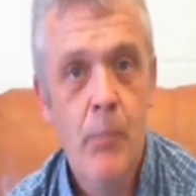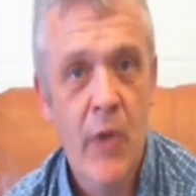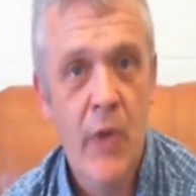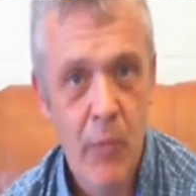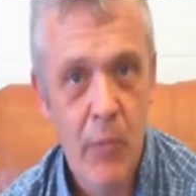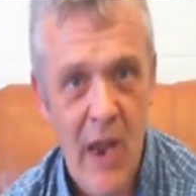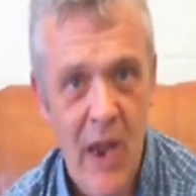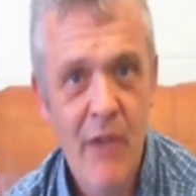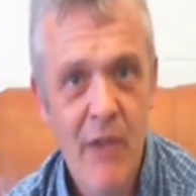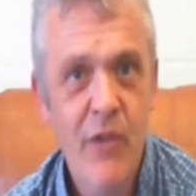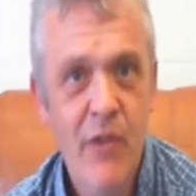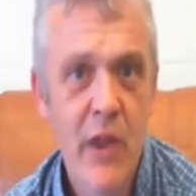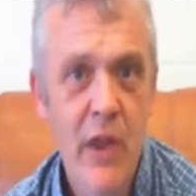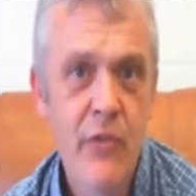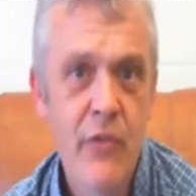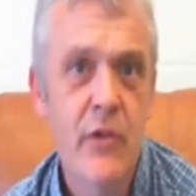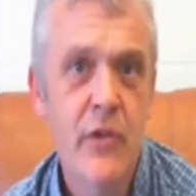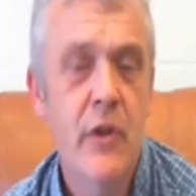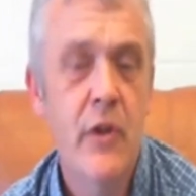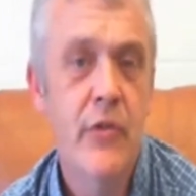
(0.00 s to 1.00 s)
And we have
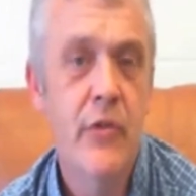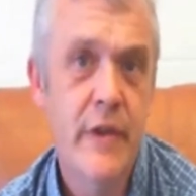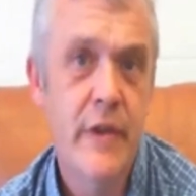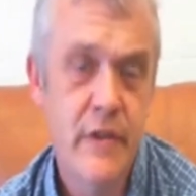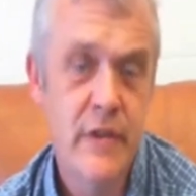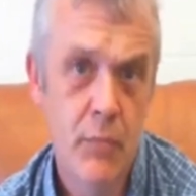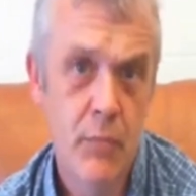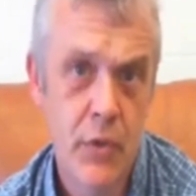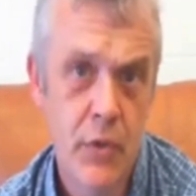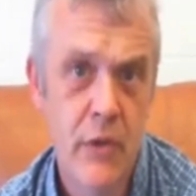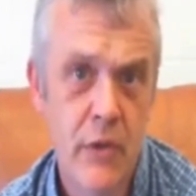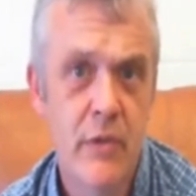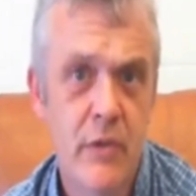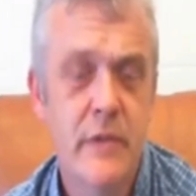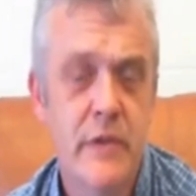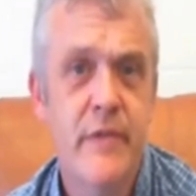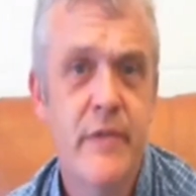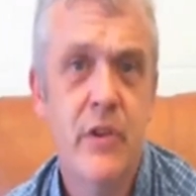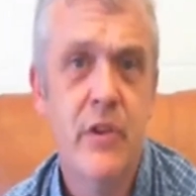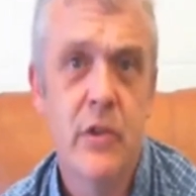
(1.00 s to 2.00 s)
hinted at this in
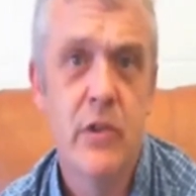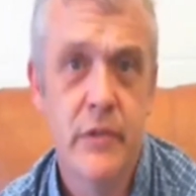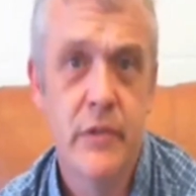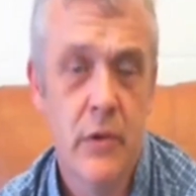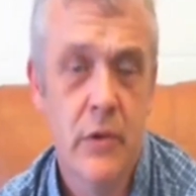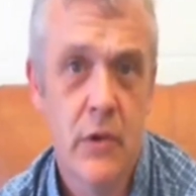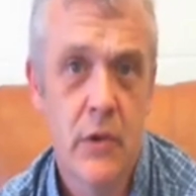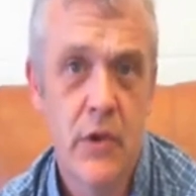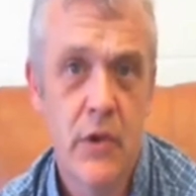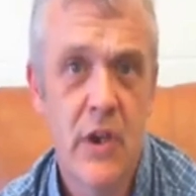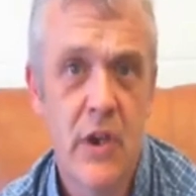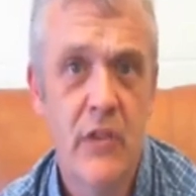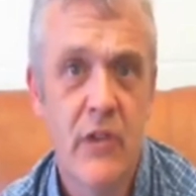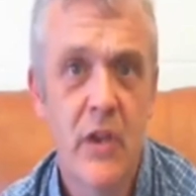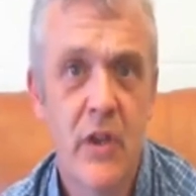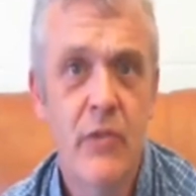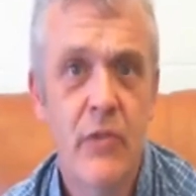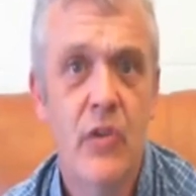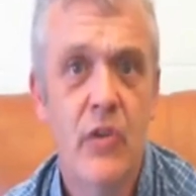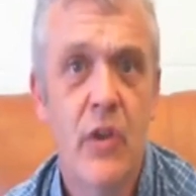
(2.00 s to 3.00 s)
previous videos on
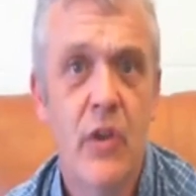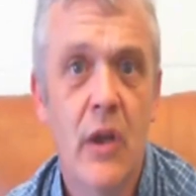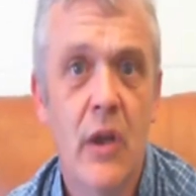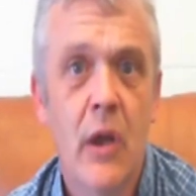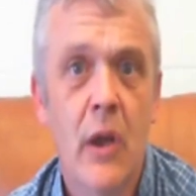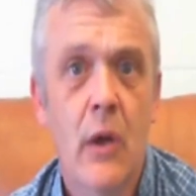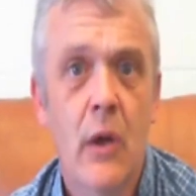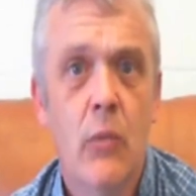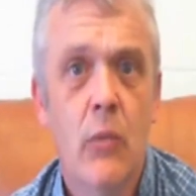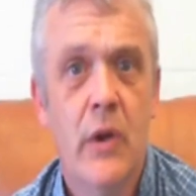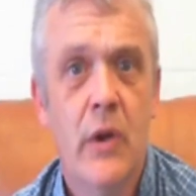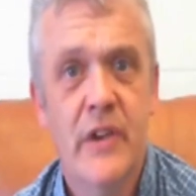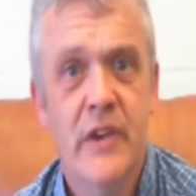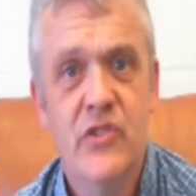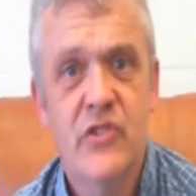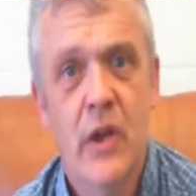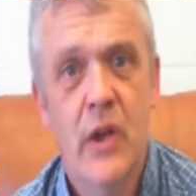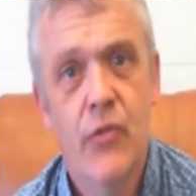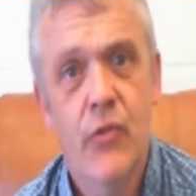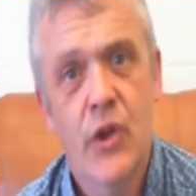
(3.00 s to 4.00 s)
creativity, where I
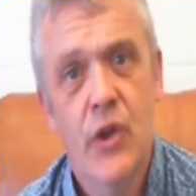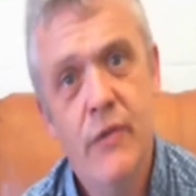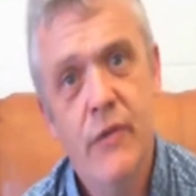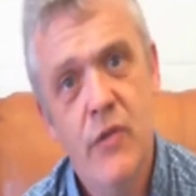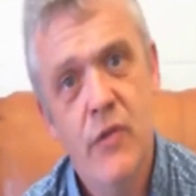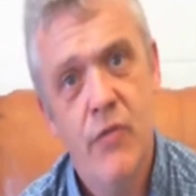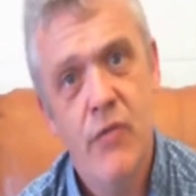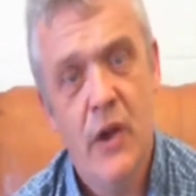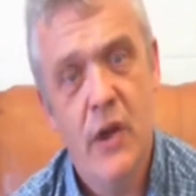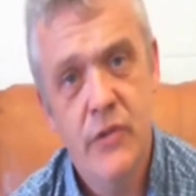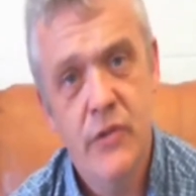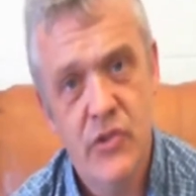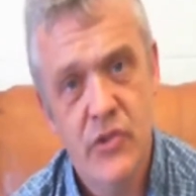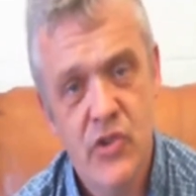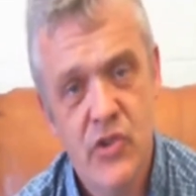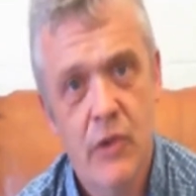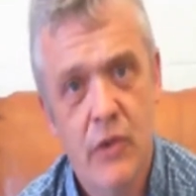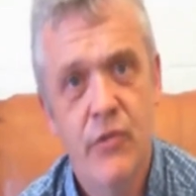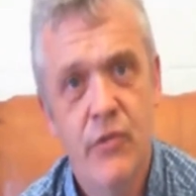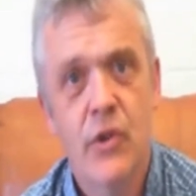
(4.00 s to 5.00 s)
said that if you find
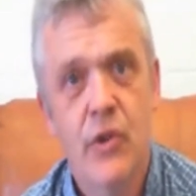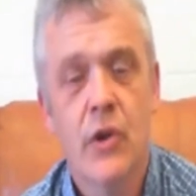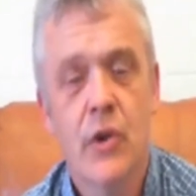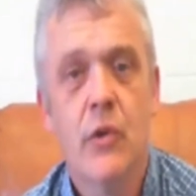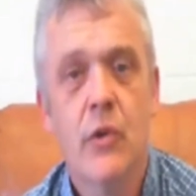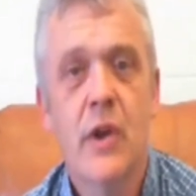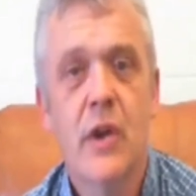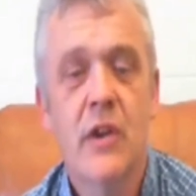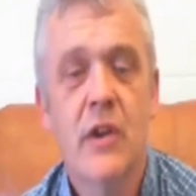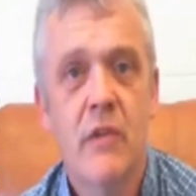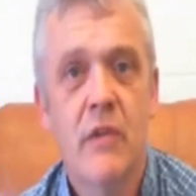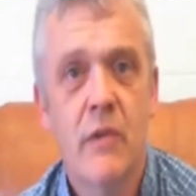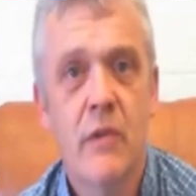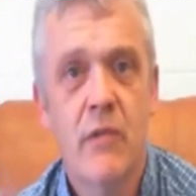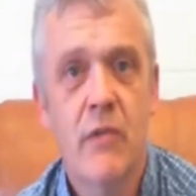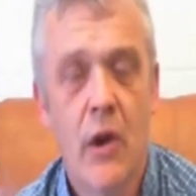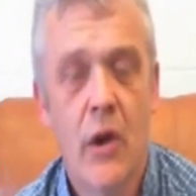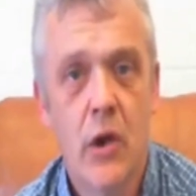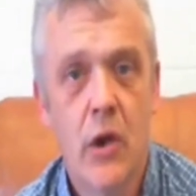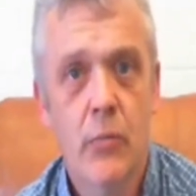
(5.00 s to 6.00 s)
yourself in a creative
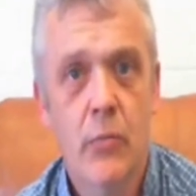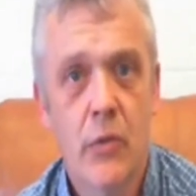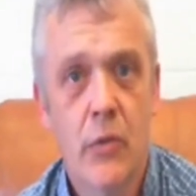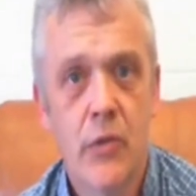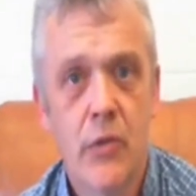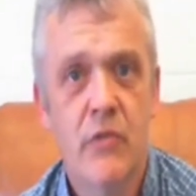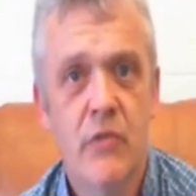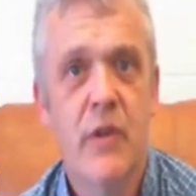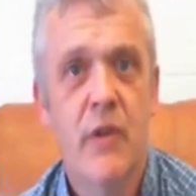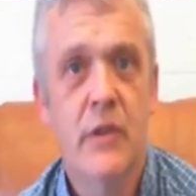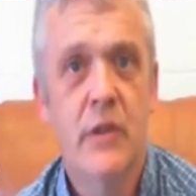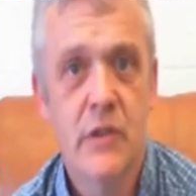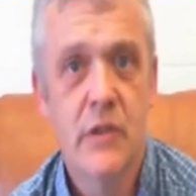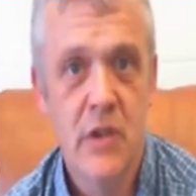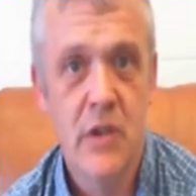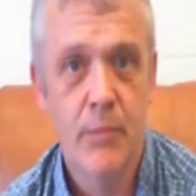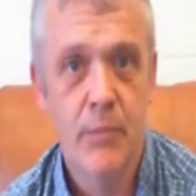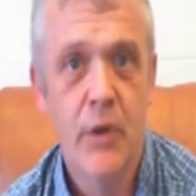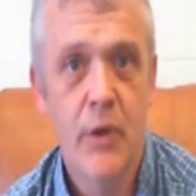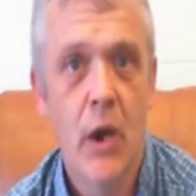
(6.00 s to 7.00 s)
environment, you find
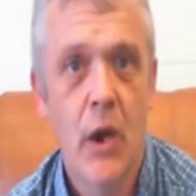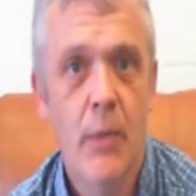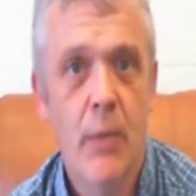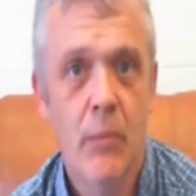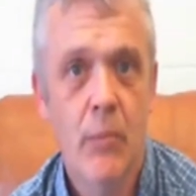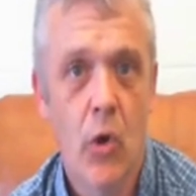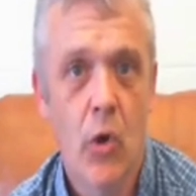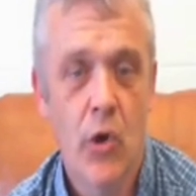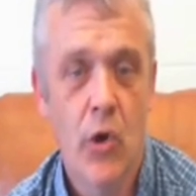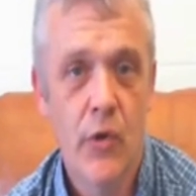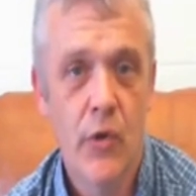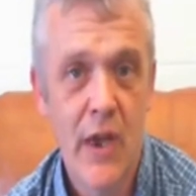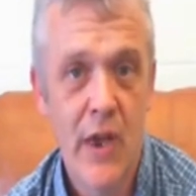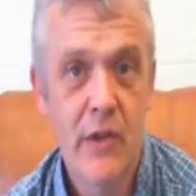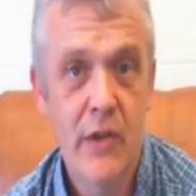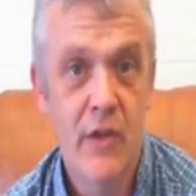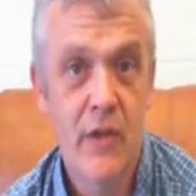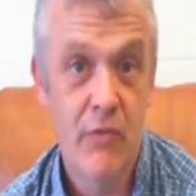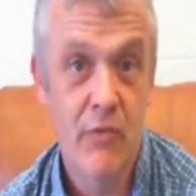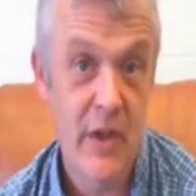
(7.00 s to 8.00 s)
yourself becoming more
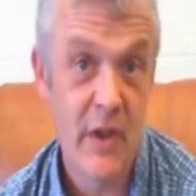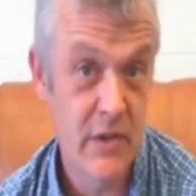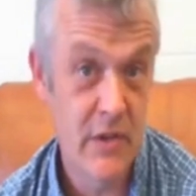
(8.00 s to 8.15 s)
creative.